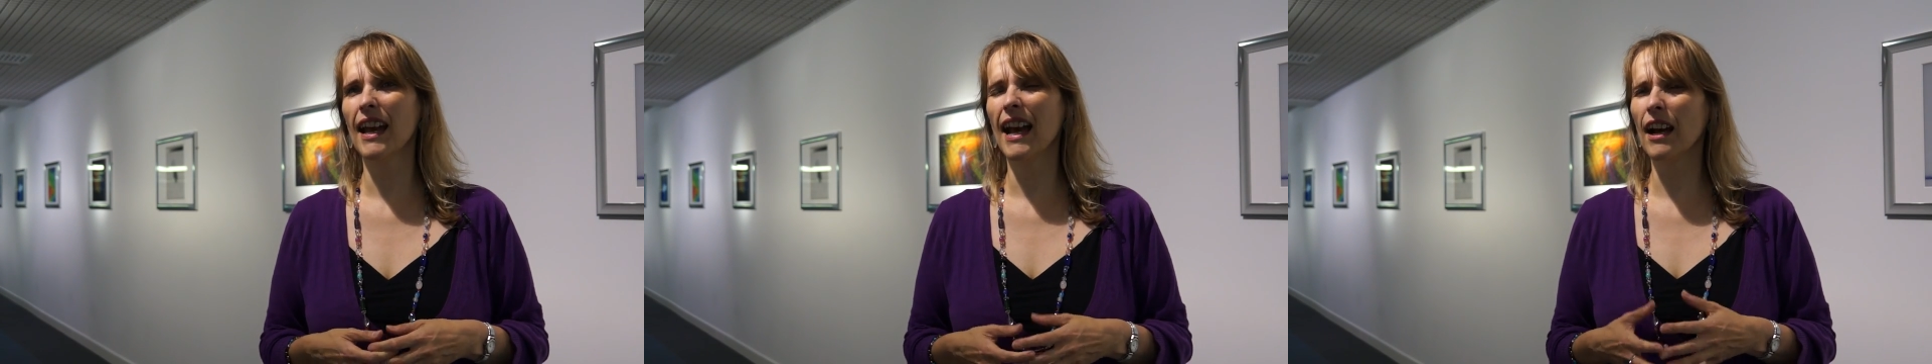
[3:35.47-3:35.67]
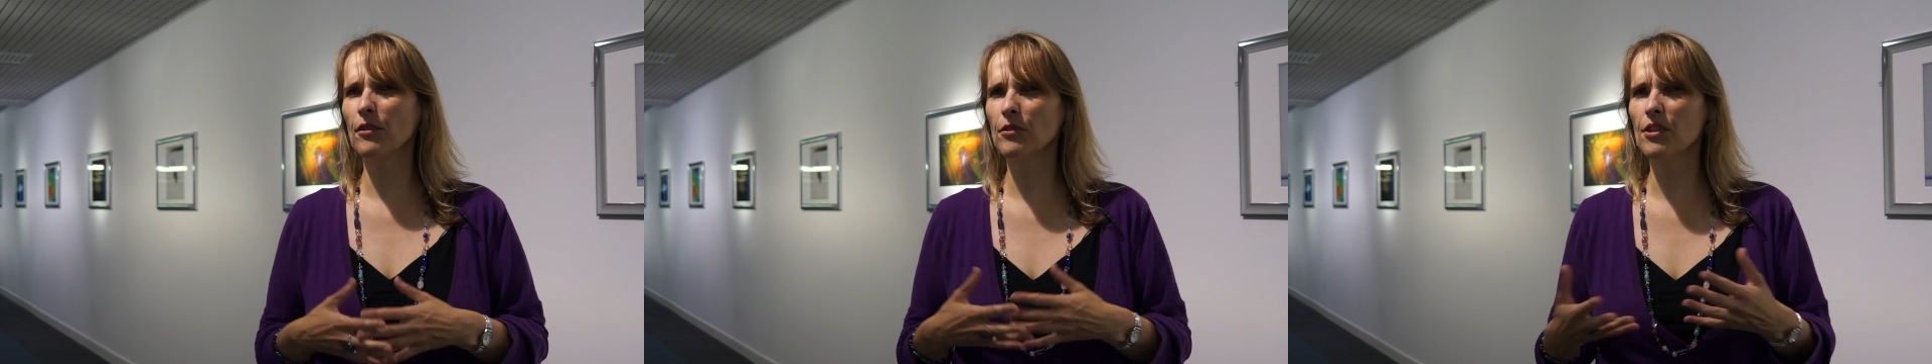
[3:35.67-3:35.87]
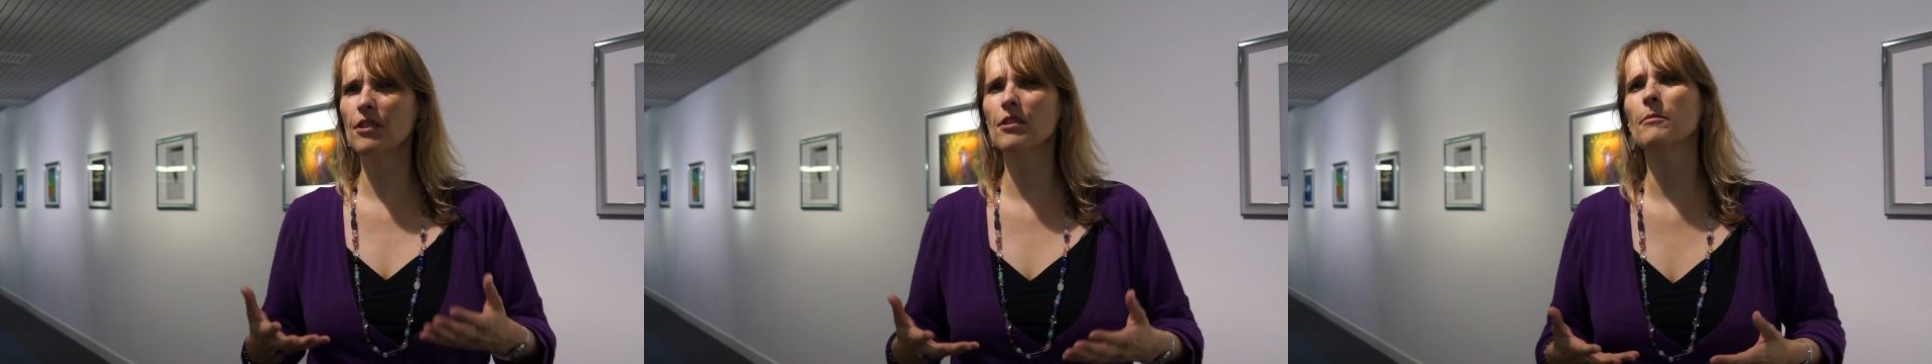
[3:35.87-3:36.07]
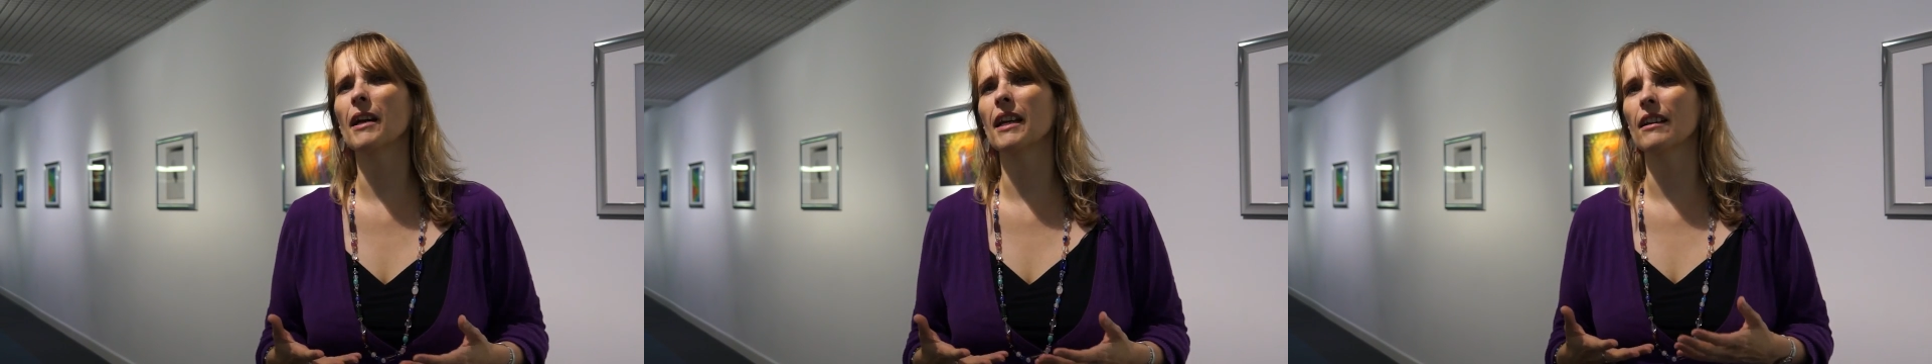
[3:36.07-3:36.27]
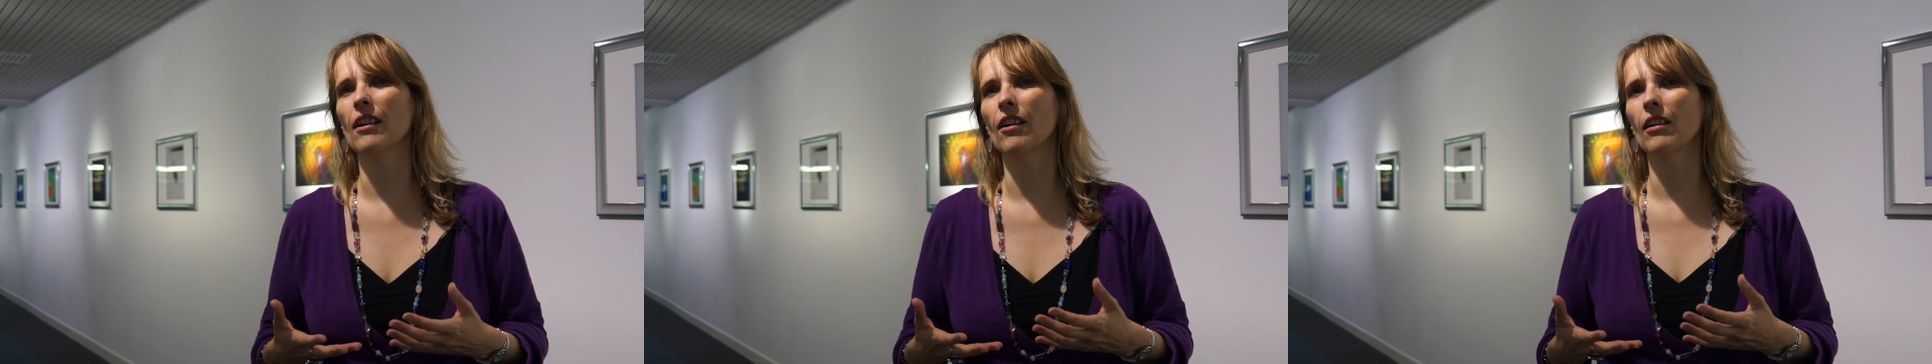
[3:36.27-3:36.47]
How do you
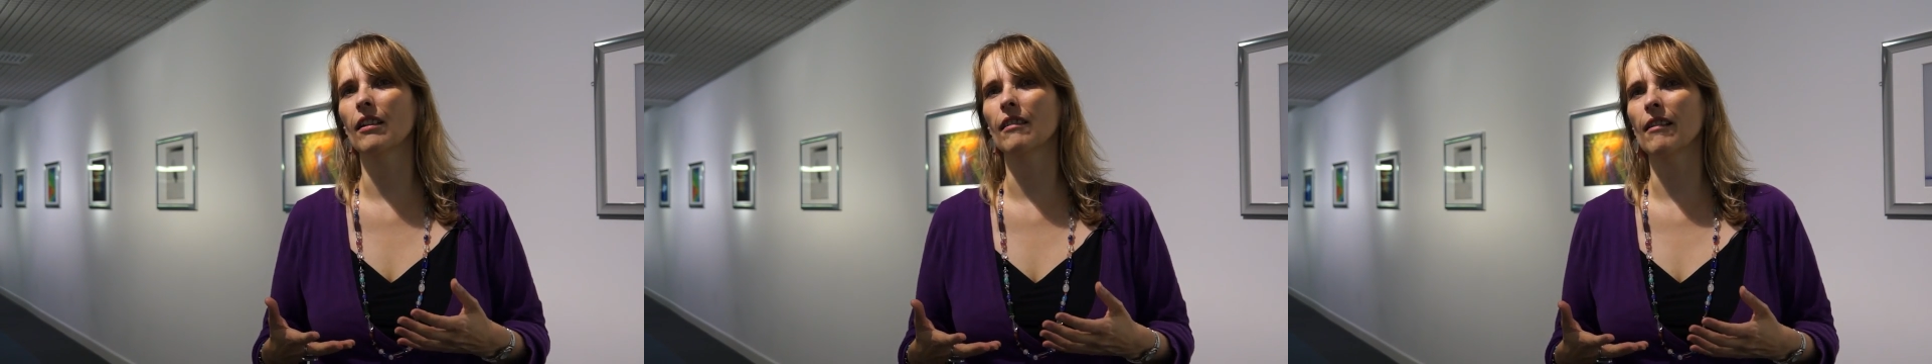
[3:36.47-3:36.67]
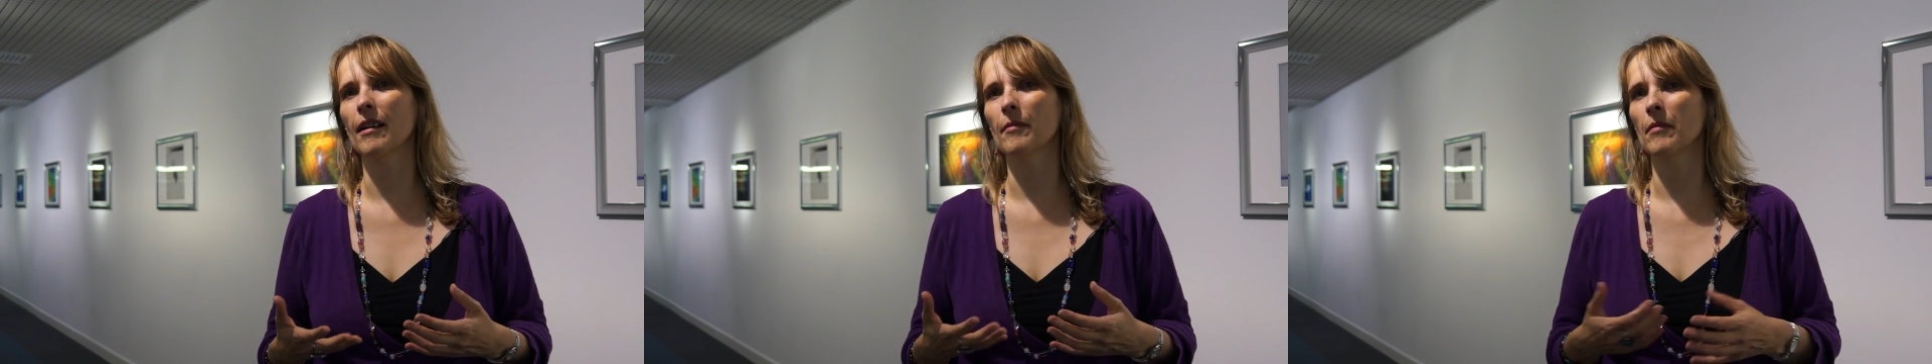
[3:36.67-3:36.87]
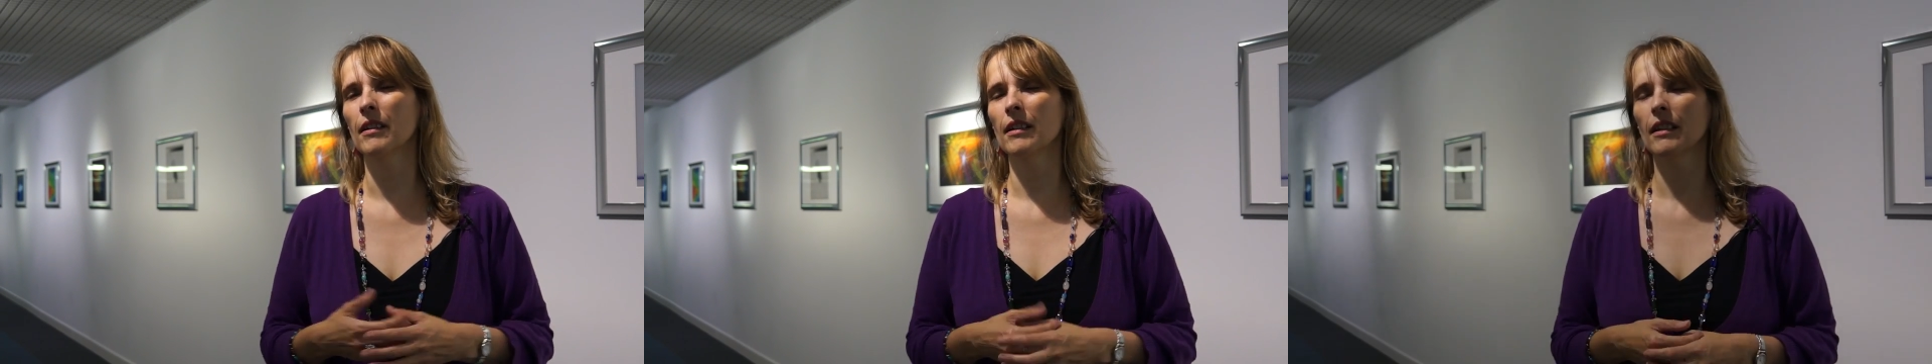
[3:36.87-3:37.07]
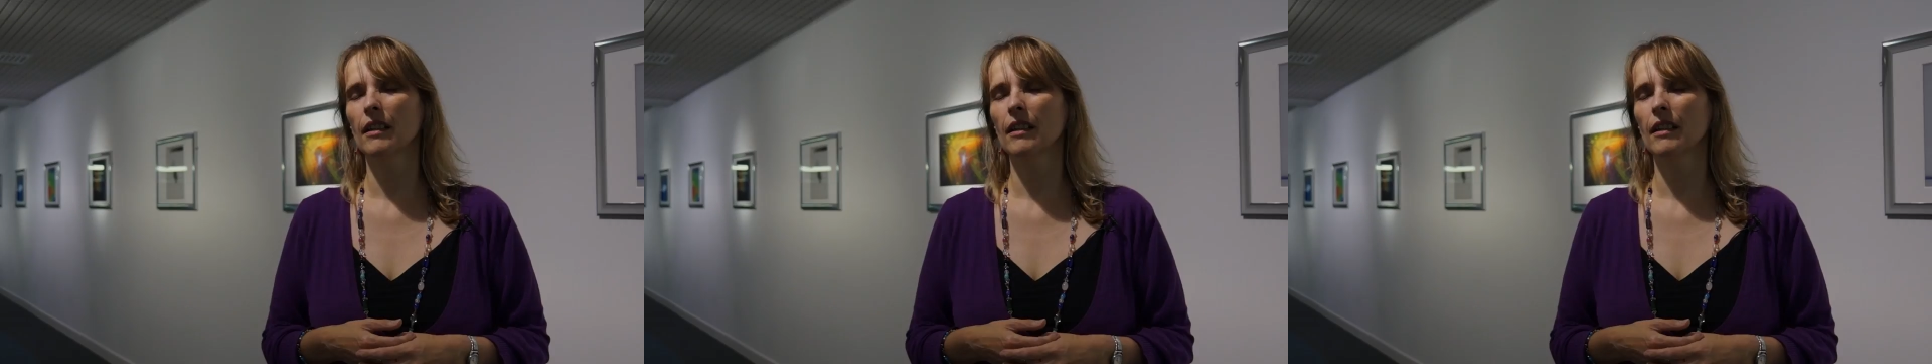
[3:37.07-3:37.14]
make a hologram?